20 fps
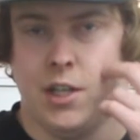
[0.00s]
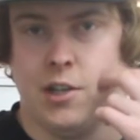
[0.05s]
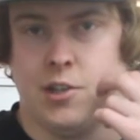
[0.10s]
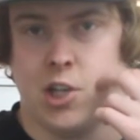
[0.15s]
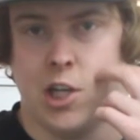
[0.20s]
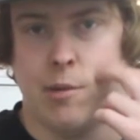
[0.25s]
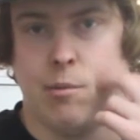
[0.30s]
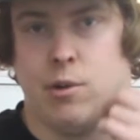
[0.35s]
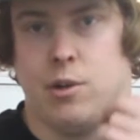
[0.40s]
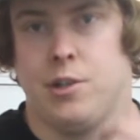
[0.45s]
a
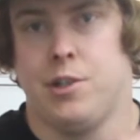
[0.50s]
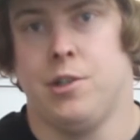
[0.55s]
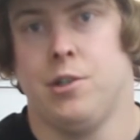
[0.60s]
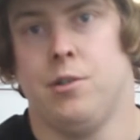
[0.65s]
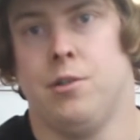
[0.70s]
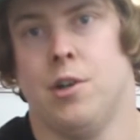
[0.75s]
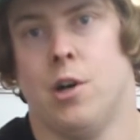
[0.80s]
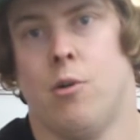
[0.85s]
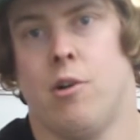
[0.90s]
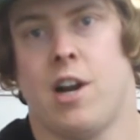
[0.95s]
turbo,
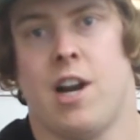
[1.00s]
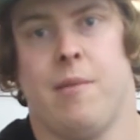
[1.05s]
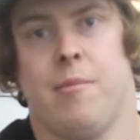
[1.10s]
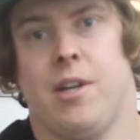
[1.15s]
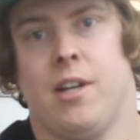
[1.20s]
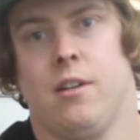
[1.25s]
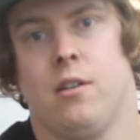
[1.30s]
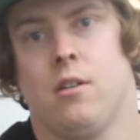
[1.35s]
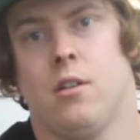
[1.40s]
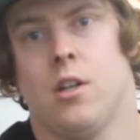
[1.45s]
you know what I
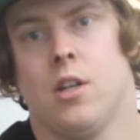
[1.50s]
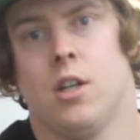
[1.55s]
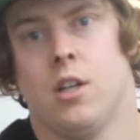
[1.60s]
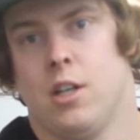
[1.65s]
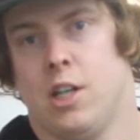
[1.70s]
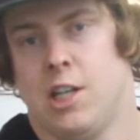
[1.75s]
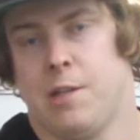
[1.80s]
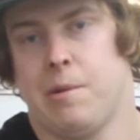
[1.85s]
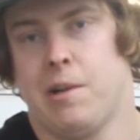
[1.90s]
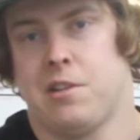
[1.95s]
mean.
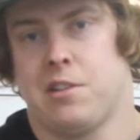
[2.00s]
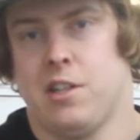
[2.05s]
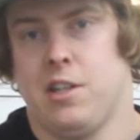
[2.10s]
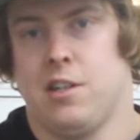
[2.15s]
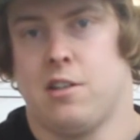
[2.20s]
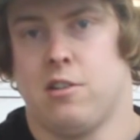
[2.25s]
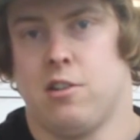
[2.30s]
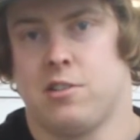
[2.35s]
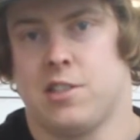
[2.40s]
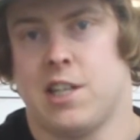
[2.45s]
It's basically, it
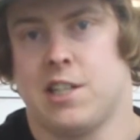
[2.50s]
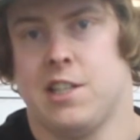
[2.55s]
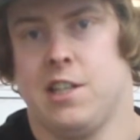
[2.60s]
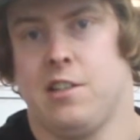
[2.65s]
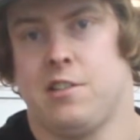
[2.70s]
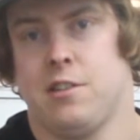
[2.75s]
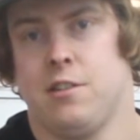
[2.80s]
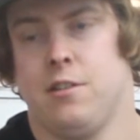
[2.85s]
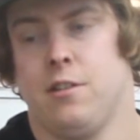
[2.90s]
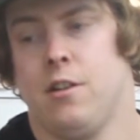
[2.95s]
just looks like
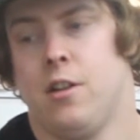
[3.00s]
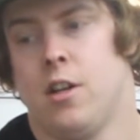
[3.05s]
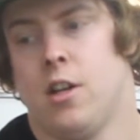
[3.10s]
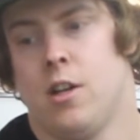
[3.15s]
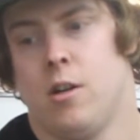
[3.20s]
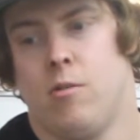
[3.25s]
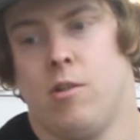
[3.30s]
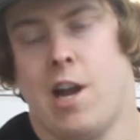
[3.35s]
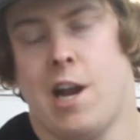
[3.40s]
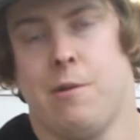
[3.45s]
this, and
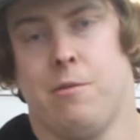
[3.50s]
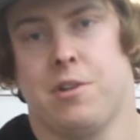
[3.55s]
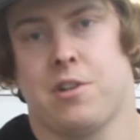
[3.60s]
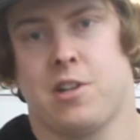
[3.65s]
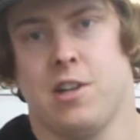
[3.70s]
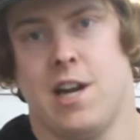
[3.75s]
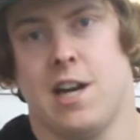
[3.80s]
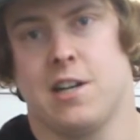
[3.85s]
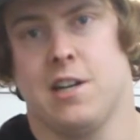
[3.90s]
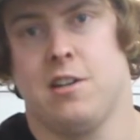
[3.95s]
what I did was
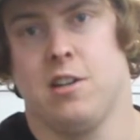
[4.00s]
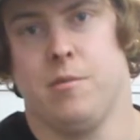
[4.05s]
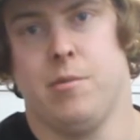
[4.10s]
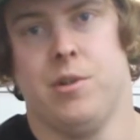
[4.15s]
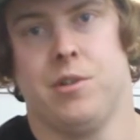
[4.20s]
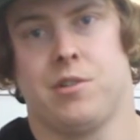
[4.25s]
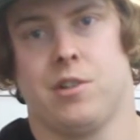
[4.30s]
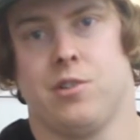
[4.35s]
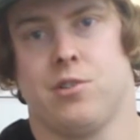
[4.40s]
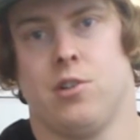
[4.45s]
connected to the
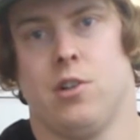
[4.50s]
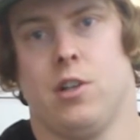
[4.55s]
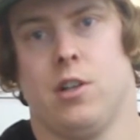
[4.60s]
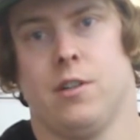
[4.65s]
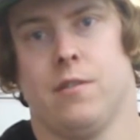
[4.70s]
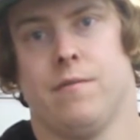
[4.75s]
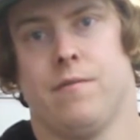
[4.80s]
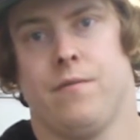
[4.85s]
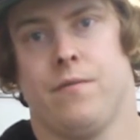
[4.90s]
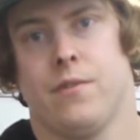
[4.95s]
boost
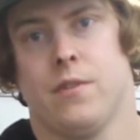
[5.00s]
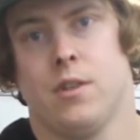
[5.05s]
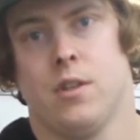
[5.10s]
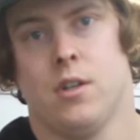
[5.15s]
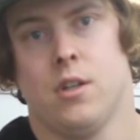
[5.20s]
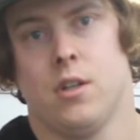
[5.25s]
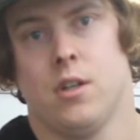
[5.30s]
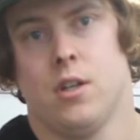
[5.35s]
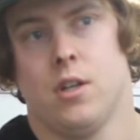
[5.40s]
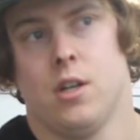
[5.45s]
controller
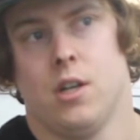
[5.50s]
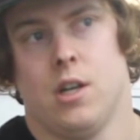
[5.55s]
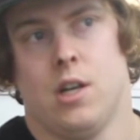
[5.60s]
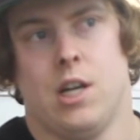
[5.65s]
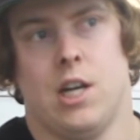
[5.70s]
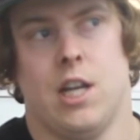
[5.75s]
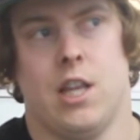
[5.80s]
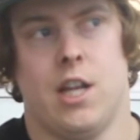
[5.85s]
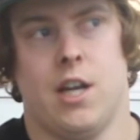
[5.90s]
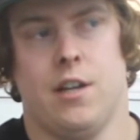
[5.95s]

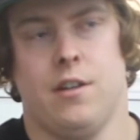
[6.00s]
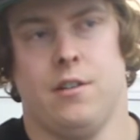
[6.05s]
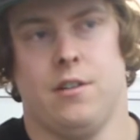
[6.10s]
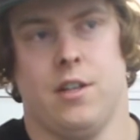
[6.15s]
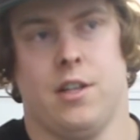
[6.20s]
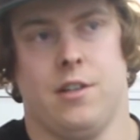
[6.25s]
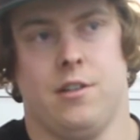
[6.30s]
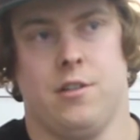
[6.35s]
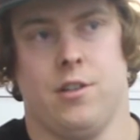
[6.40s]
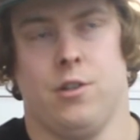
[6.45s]
and then
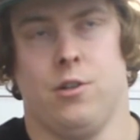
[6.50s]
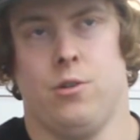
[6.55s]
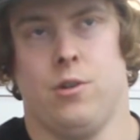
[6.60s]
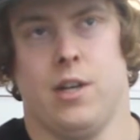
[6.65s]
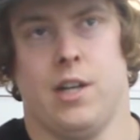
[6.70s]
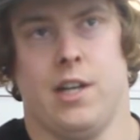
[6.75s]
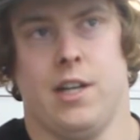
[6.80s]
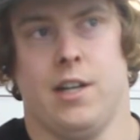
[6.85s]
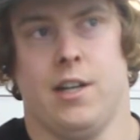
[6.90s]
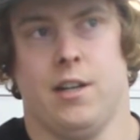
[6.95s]
into
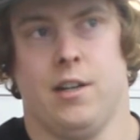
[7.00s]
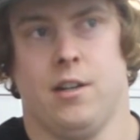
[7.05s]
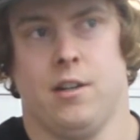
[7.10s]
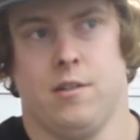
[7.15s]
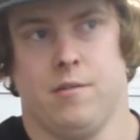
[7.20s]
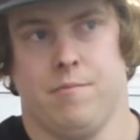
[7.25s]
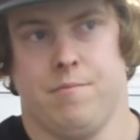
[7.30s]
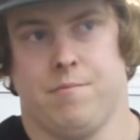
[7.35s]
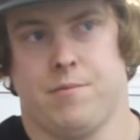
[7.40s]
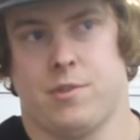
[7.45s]
a
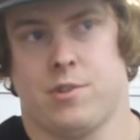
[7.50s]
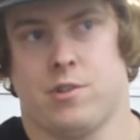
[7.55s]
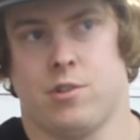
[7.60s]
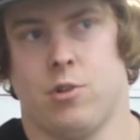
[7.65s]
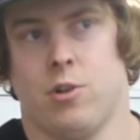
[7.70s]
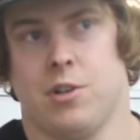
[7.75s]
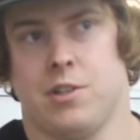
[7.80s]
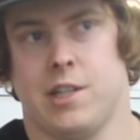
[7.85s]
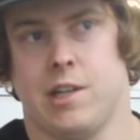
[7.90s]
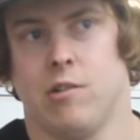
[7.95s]

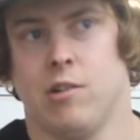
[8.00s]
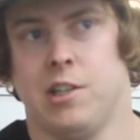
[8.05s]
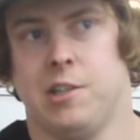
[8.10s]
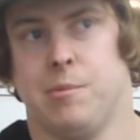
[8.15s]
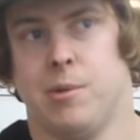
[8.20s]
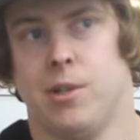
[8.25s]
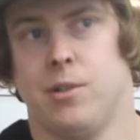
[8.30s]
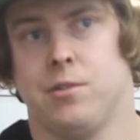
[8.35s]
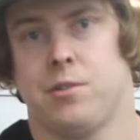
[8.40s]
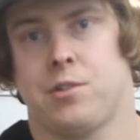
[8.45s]
source that reads
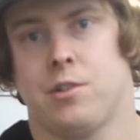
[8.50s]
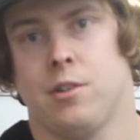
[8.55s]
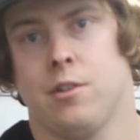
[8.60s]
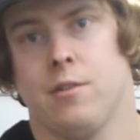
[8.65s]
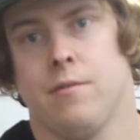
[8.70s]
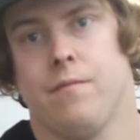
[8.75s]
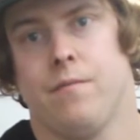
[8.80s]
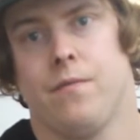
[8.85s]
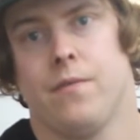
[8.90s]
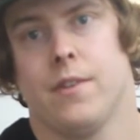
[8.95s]
boost.
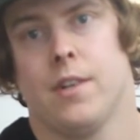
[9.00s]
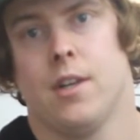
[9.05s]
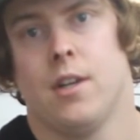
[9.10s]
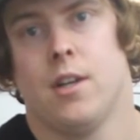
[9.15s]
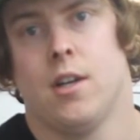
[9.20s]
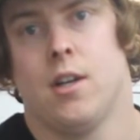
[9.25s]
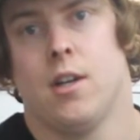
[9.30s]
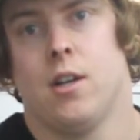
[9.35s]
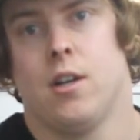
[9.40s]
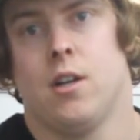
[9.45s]

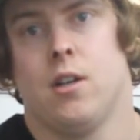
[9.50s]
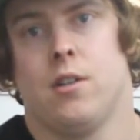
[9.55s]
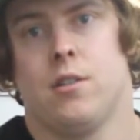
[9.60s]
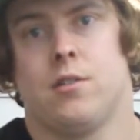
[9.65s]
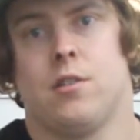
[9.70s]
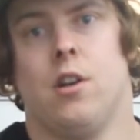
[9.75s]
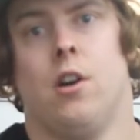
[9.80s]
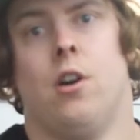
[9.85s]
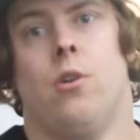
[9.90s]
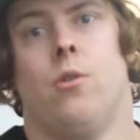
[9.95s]

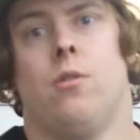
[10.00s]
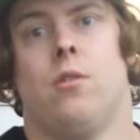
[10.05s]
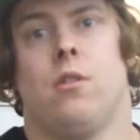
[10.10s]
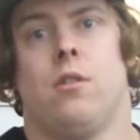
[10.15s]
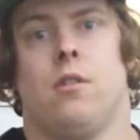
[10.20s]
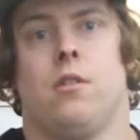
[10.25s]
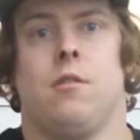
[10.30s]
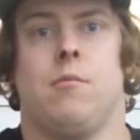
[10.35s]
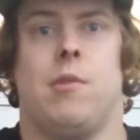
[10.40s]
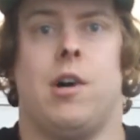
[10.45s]
So
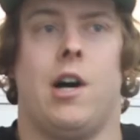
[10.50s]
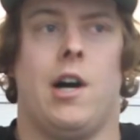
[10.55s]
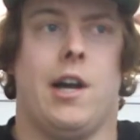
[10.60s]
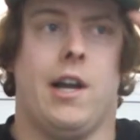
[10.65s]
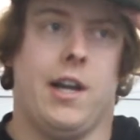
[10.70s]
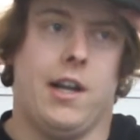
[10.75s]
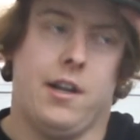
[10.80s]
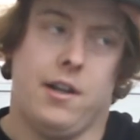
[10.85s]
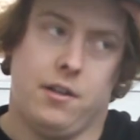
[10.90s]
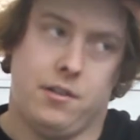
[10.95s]

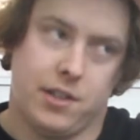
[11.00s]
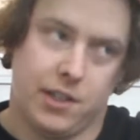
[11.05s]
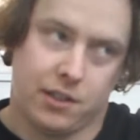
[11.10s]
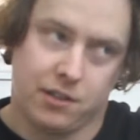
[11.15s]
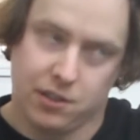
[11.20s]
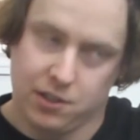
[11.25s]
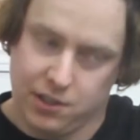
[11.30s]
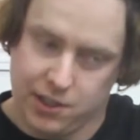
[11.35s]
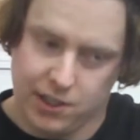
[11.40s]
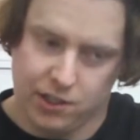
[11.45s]
my
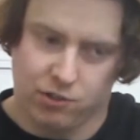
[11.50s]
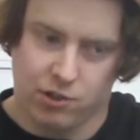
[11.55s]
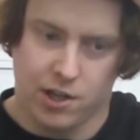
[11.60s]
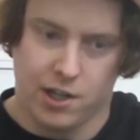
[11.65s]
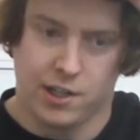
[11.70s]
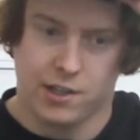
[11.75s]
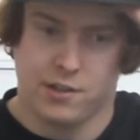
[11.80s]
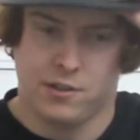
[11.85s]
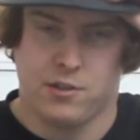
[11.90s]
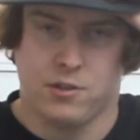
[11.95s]
16G is
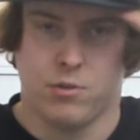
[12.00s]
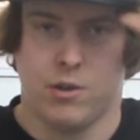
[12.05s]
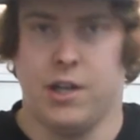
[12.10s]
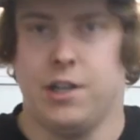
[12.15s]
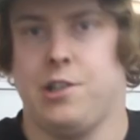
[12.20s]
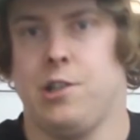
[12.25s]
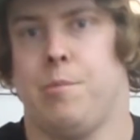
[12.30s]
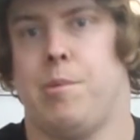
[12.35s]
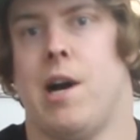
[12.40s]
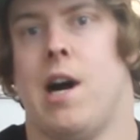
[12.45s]
running
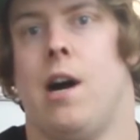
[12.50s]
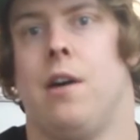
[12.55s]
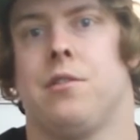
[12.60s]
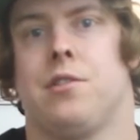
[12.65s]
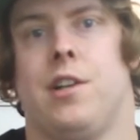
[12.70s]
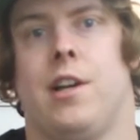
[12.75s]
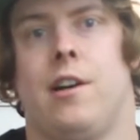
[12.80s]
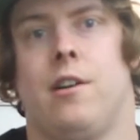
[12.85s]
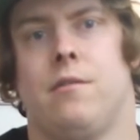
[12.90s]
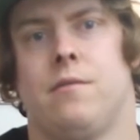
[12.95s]
22 pounds
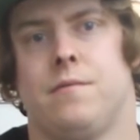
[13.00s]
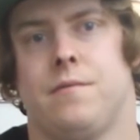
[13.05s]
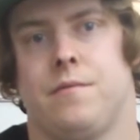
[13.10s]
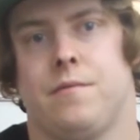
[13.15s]
now.